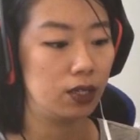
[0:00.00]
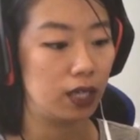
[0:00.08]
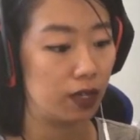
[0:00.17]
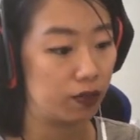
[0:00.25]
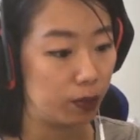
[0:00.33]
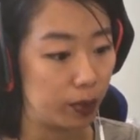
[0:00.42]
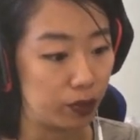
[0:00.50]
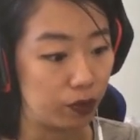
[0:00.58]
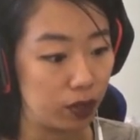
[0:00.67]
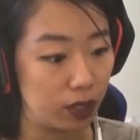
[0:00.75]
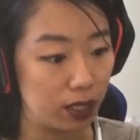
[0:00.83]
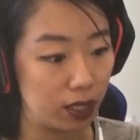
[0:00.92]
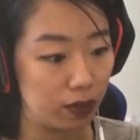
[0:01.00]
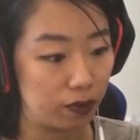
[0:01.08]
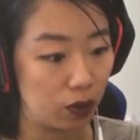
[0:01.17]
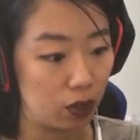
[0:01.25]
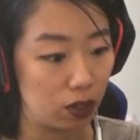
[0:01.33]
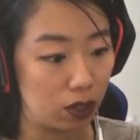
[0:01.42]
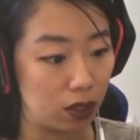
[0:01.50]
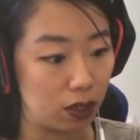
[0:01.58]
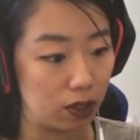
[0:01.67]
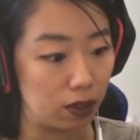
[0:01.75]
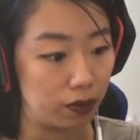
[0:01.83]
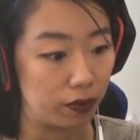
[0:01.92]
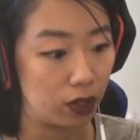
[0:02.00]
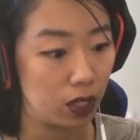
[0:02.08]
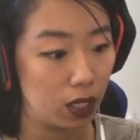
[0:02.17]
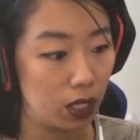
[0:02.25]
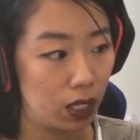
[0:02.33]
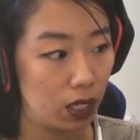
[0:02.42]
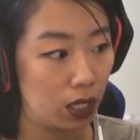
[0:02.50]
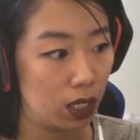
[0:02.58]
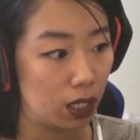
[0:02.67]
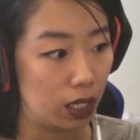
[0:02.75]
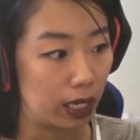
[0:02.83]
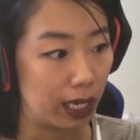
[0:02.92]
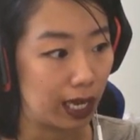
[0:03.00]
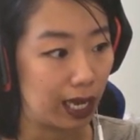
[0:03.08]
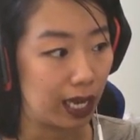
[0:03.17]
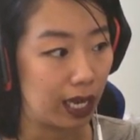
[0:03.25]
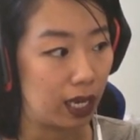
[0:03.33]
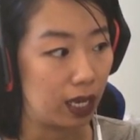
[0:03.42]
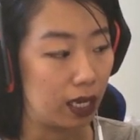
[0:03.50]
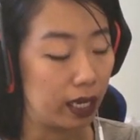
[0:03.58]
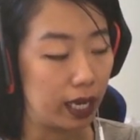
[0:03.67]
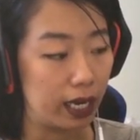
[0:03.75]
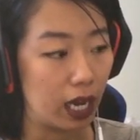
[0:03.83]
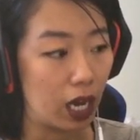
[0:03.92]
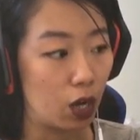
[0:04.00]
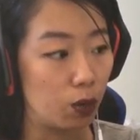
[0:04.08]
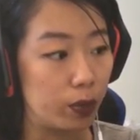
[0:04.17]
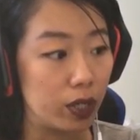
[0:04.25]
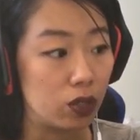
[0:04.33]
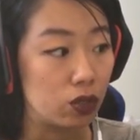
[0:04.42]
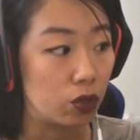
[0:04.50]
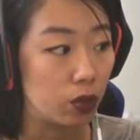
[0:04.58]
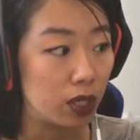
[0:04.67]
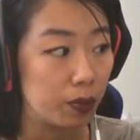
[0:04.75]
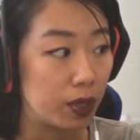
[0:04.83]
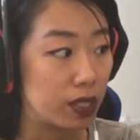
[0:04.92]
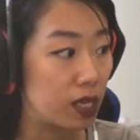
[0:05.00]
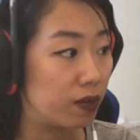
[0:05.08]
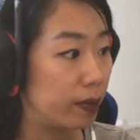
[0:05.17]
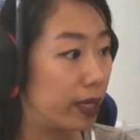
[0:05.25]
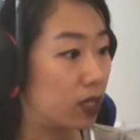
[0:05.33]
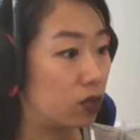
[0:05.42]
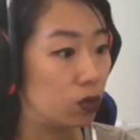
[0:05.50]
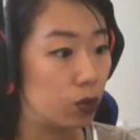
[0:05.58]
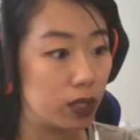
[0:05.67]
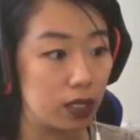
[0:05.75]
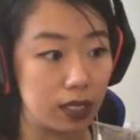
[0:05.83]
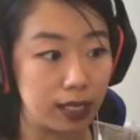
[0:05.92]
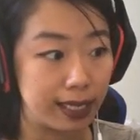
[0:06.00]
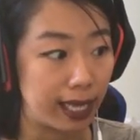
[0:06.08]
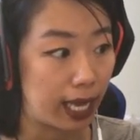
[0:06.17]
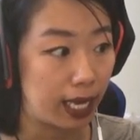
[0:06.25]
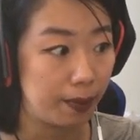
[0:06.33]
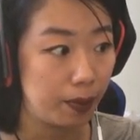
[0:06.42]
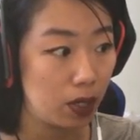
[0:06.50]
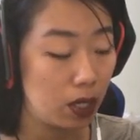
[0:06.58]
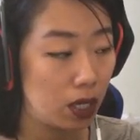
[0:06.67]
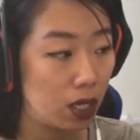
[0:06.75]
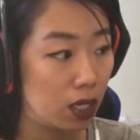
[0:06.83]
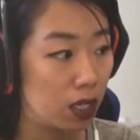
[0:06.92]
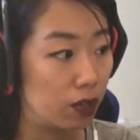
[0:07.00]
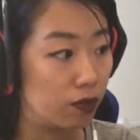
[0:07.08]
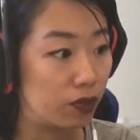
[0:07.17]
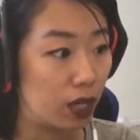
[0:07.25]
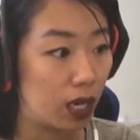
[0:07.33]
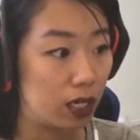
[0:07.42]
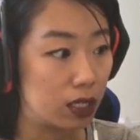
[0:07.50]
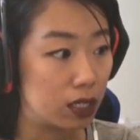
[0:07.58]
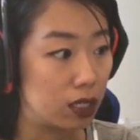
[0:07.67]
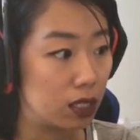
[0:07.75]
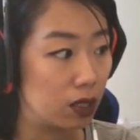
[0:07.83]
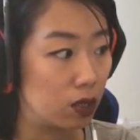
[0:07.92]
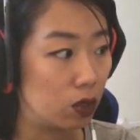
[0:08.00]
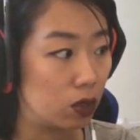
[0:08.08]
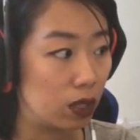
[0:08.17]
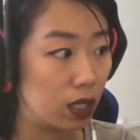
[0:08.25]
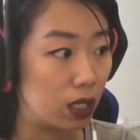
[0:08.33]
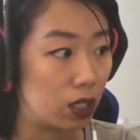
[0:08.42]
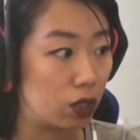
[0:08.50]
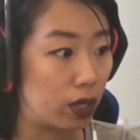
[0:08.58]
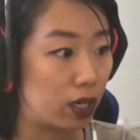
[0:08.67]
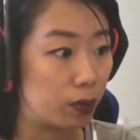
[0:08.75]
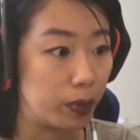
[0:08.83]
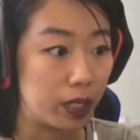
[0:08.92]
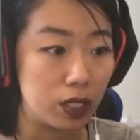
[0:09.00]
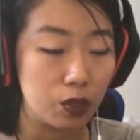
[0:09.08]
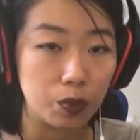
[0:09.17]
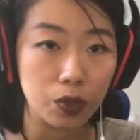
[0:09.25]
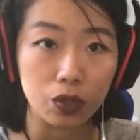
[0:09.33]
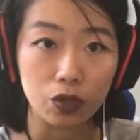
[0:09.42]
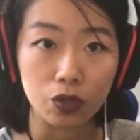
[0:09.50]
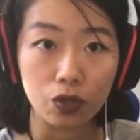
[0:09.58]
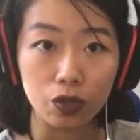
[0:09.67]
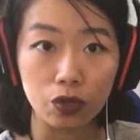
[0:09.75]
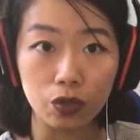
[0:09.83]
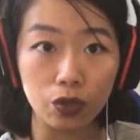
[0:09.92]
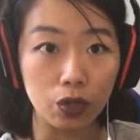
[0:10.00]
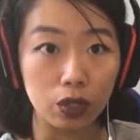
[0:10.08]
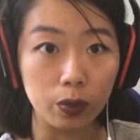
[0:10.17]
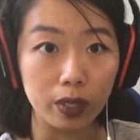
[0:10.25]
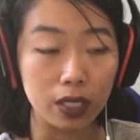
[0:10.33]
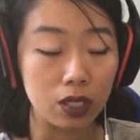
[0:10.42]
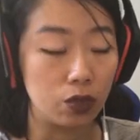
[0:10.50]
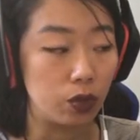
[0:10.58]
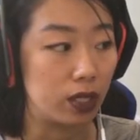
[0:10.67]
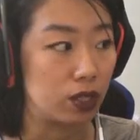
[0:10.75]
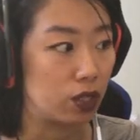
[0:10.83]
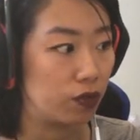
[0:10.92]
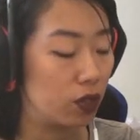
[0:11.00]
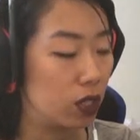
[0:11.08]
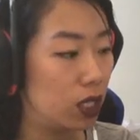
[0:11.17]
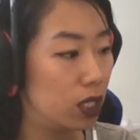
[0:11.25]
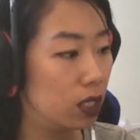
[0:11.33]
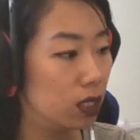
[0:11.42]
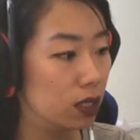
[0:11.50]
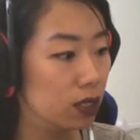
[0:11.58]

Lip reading: you have to be really careful of, like, again, how big you're doing it, because everybody has to do it the same. If not, it's gonna look like you're out of place because you're the only one that's doing it differently.